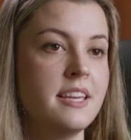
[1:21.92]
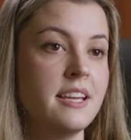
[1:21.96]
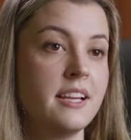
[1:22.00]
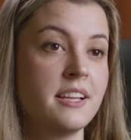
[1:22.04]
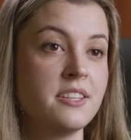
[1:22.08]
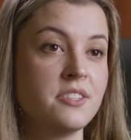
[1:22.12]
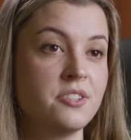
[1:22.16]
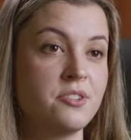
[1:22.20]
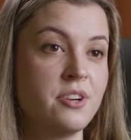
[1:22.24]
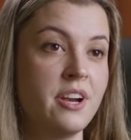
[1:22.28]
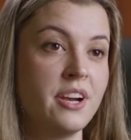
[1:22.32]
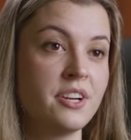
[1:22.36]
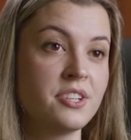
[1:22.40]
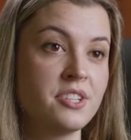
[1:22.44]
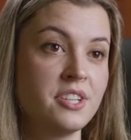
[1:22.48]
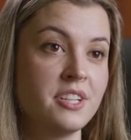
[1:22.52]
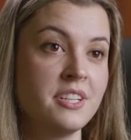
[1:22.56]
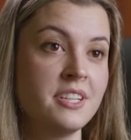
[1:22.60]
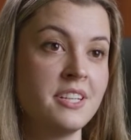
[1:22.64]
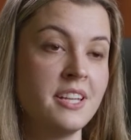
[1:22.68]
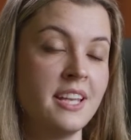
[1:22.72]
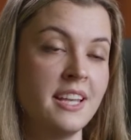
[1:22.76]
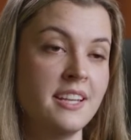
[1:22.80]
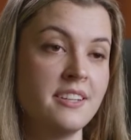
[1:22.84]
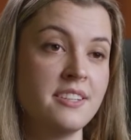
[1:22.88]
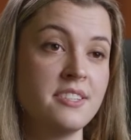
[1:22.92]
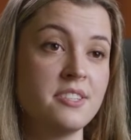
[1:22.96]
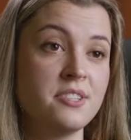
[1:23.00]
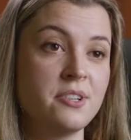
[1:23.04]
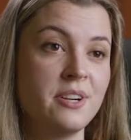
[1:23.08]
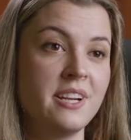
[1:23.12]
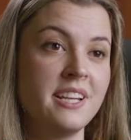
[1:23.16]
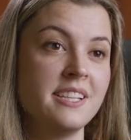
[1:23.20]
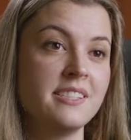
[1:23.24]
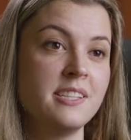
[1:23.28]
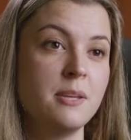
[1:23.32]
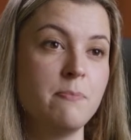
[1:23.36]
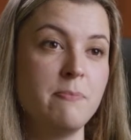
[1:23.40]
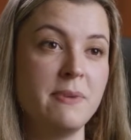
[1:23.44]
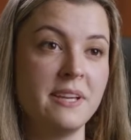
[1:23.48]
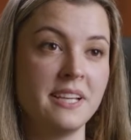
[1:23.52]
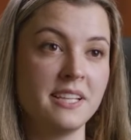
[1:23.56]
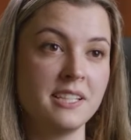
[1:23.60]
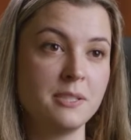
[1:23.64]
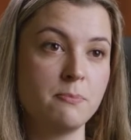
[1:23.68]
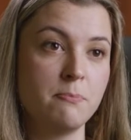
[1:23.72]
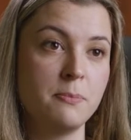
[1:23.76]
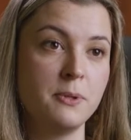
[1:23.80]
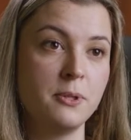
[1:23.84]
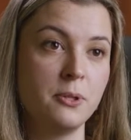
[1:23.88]
The construction industry is the
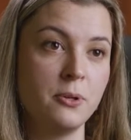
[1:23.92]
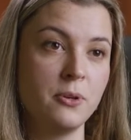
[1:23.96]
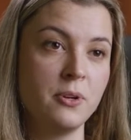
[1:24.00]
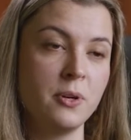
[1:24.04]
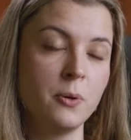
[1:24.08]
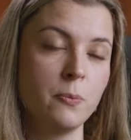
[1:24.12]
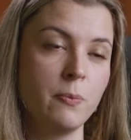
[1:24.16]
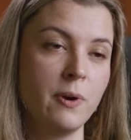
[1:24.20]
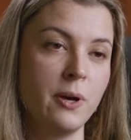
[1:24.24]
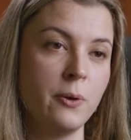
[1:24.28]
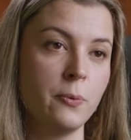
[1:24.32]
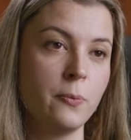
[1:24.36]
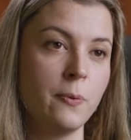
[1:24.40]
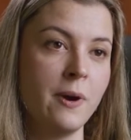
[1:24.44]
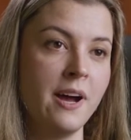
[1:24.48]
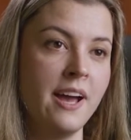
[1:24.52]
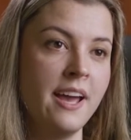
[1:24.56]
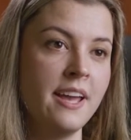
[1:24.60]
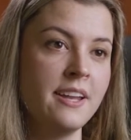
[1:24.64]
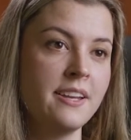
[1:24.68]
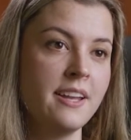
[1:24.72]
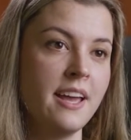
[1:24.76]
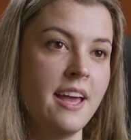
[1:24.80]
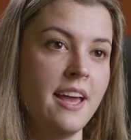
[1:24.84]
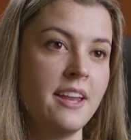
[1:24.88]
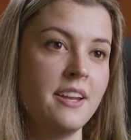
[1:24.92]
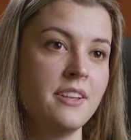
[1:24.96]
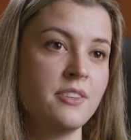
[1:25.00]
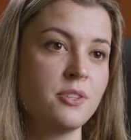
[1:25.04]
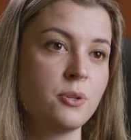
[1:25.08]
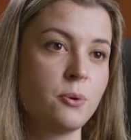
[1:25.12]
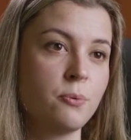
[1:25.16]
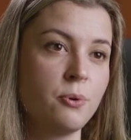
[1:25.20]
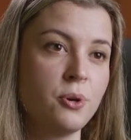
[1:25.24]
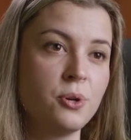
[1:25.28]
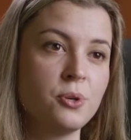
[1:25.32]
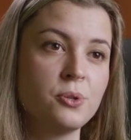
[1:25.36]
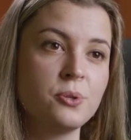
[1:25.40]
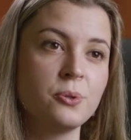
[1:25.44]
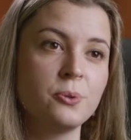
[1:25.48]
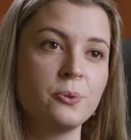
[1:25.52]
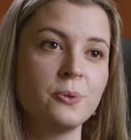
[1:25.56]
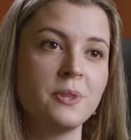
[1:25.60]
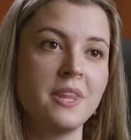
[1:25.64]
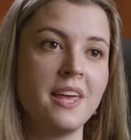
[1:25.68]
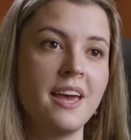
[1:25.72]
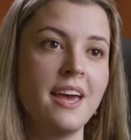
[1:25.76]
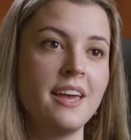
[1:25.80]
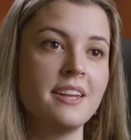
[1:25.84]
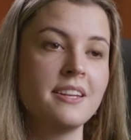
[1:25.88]
biggest polluter worldwide and it's crucial
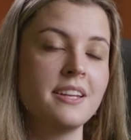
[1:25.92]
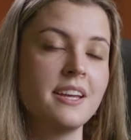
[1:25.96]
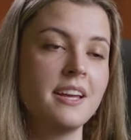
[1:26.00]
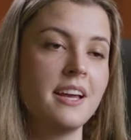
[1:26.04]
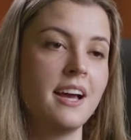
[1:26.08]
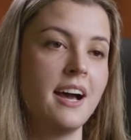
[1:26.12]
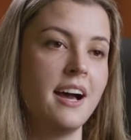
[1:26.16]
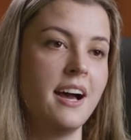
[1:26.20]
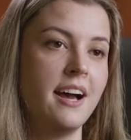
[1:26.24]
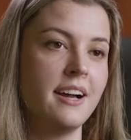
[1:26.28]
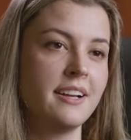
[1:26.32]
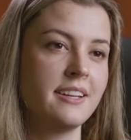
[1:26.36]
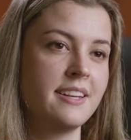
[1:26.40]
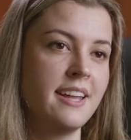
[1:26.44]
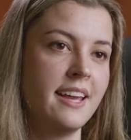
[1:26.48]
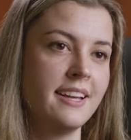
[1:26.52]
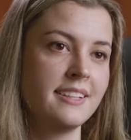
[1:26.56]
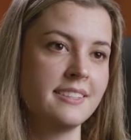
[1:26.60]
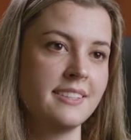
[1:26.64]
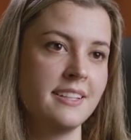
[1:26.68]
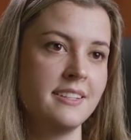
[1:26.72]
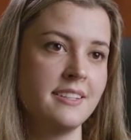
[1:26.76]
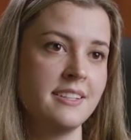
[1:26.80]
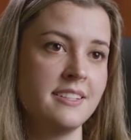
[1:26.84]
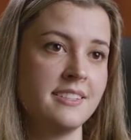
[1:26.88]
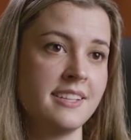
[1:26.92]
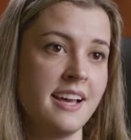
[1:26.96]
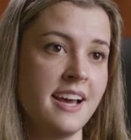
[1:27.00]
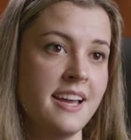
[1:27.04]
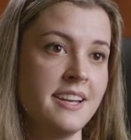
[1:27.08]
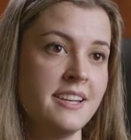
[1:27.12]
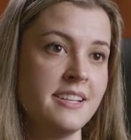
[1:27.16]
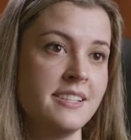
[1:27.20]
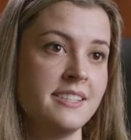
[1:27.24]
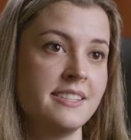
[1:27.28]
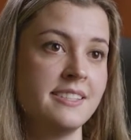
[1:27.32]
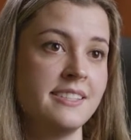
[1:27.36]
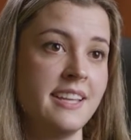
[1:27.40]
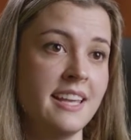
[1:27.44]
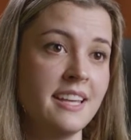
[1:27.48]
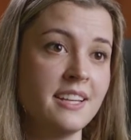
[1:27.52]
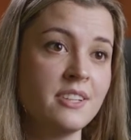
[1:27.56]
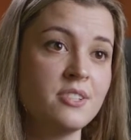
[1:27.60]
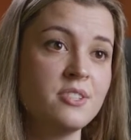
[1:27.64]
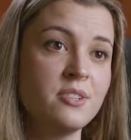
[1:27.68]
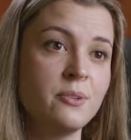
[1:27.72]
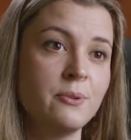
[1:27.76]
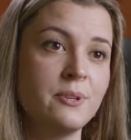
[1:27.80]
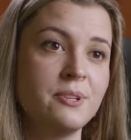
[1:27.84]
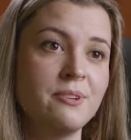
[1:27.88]
that architects and designers
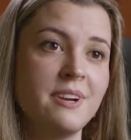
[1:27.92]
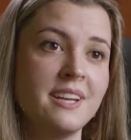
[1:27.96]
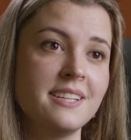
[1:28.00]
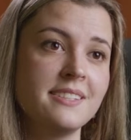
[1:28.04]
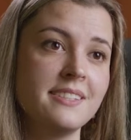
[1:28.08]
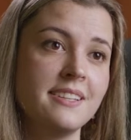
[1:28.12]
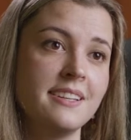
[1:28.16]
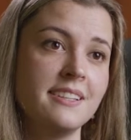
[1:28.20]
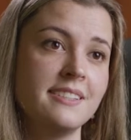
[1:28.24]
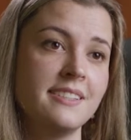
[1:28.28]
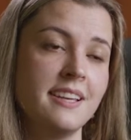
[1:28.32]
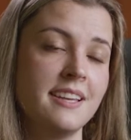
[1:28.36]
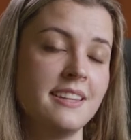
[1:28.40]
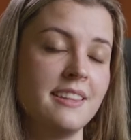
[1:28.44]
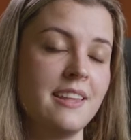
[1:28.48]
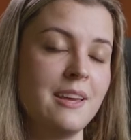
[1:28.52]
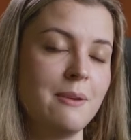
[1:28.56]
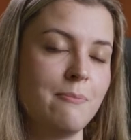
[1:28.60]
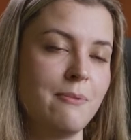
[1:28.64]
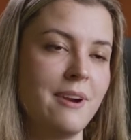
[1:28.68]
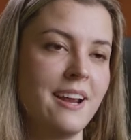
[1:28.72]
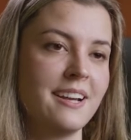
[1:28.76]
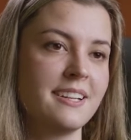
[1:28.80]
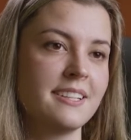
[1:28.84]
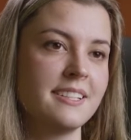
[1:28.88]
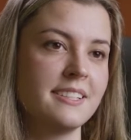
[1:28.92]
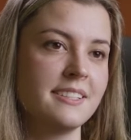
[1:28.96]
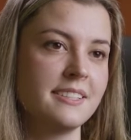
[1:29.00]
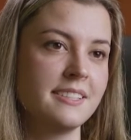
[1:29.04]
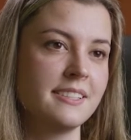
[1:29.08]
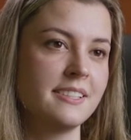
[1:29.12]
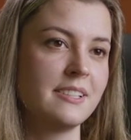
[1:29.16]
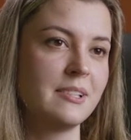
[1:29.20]
seek to address this in their practice.